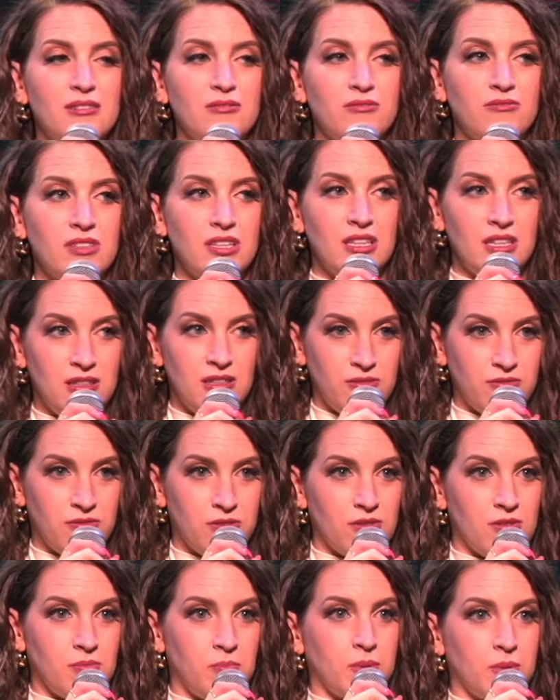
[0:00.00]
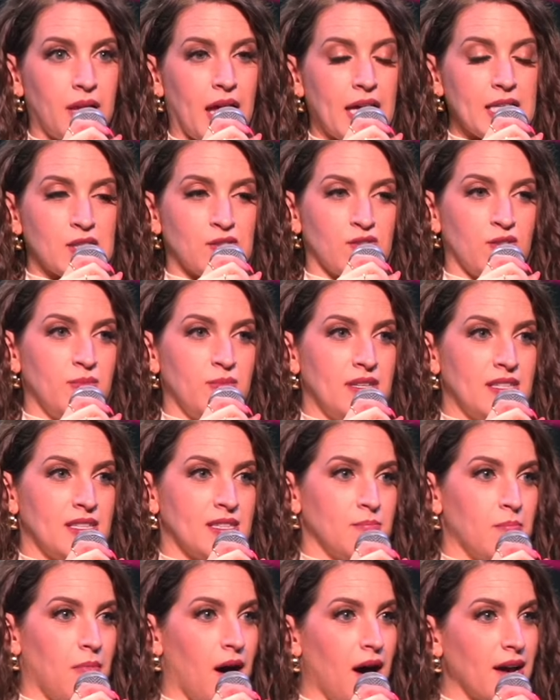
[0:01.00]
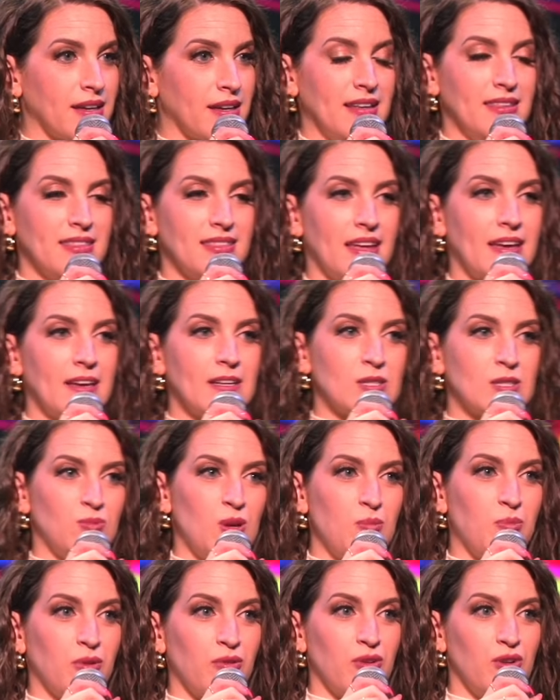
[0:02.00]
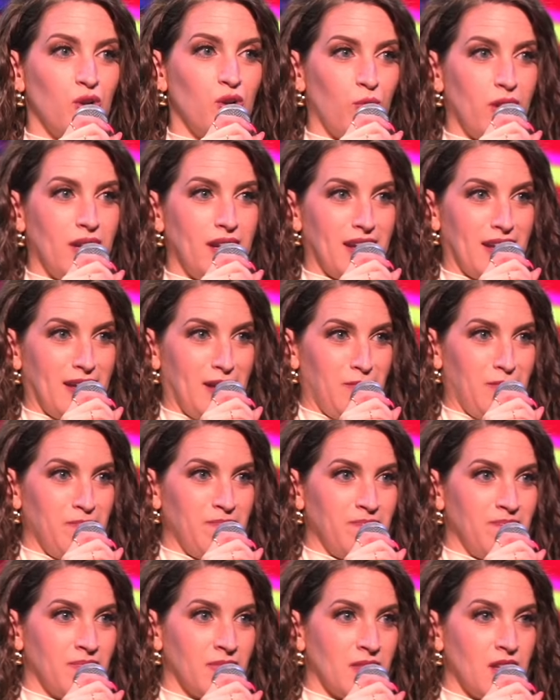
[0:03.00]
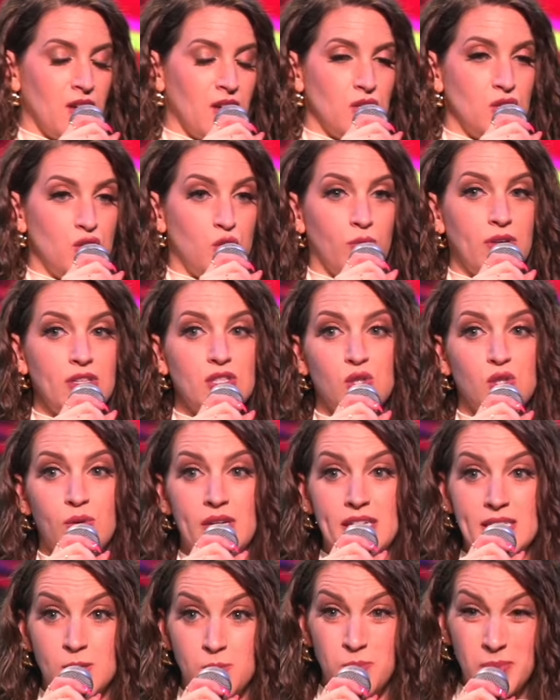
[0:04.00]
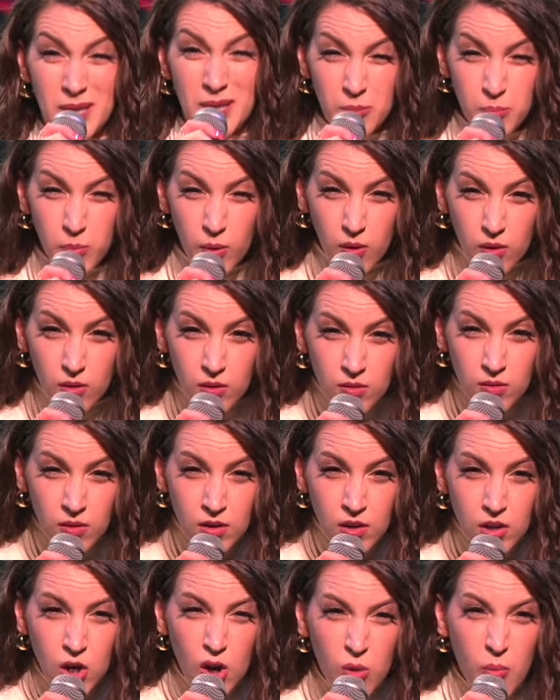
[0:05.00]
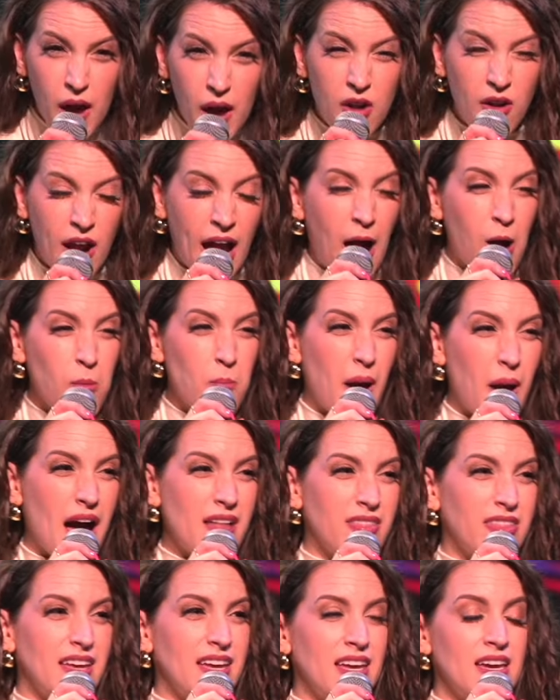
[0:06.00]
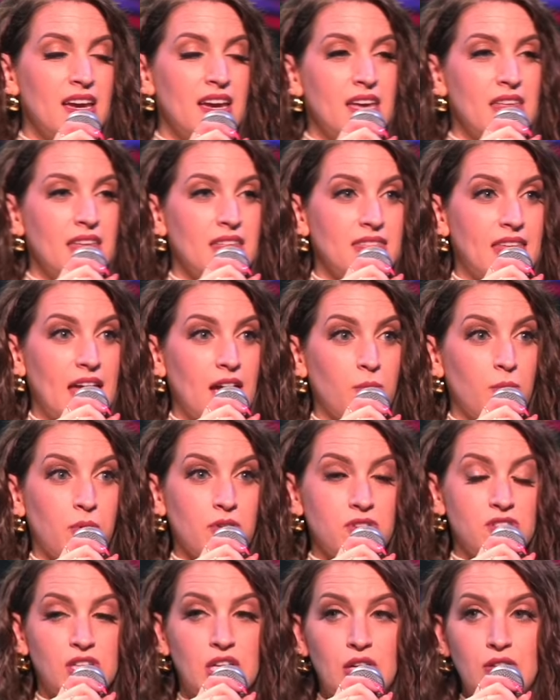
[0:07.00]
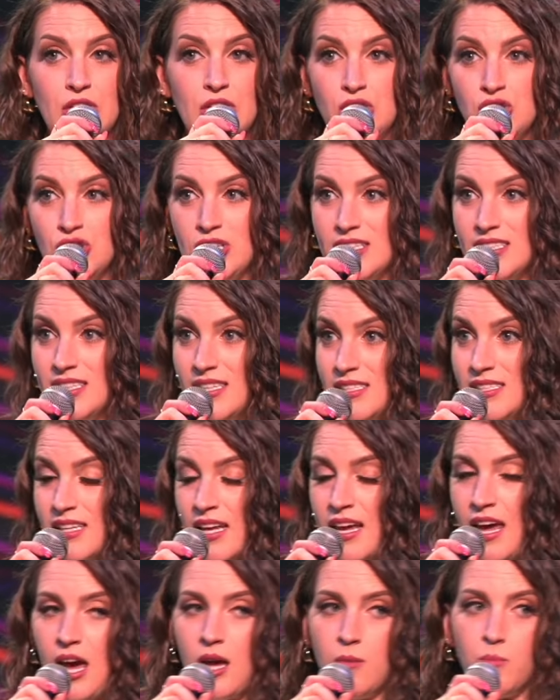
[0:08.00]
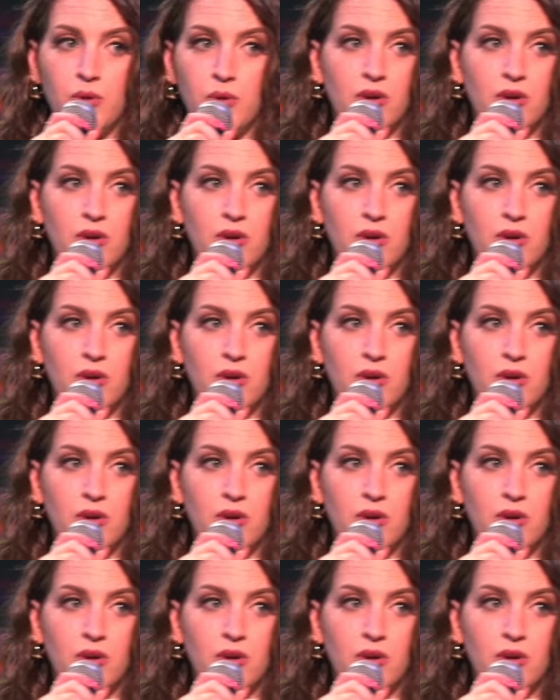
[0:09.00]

of evil, blasphemous, mocking things people are doing to him, doing to his people, no matter how badly they are persecuting Jesus and